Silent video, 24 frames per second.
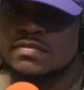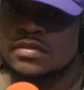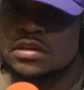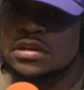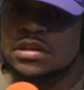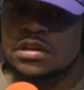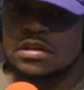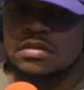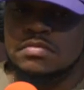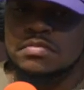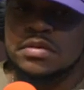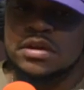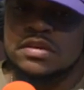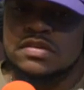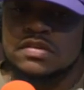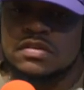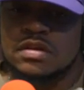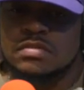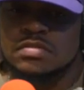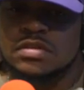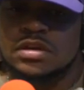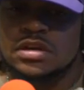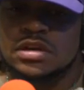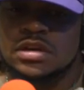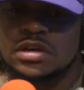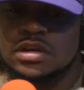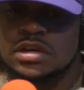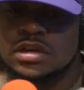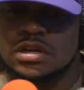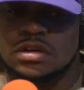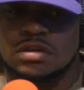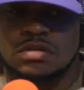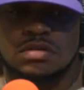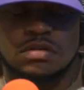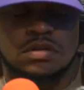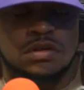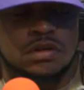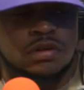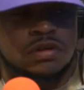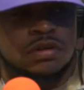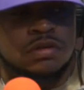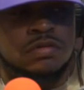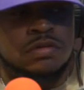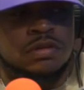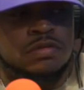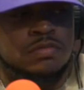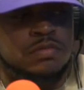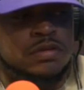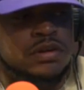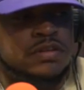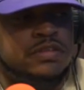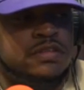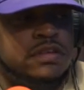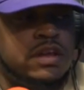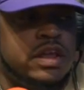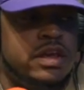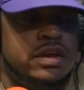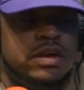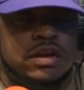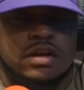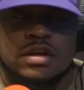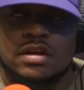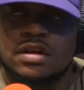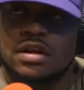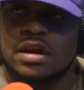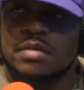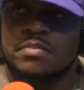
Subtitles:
and then make something, and then months later